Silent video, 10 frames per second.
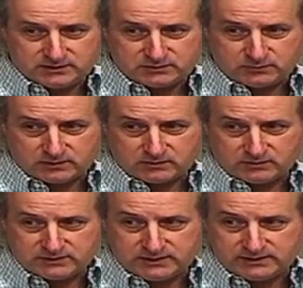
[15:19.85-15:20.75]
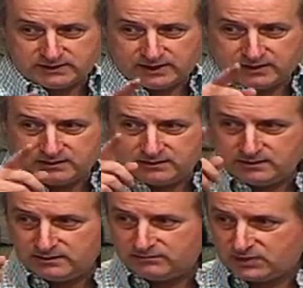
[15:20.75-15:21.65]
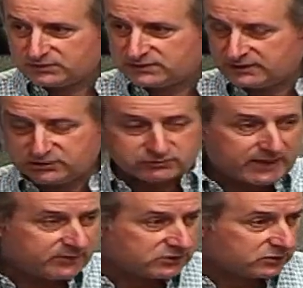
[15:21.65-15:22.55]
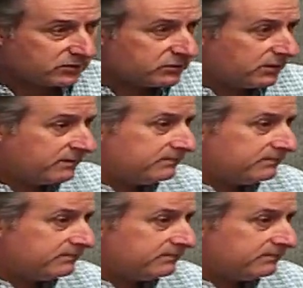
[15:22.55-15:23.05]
is the word of the Lord to you today. Moses says, strap your swords on.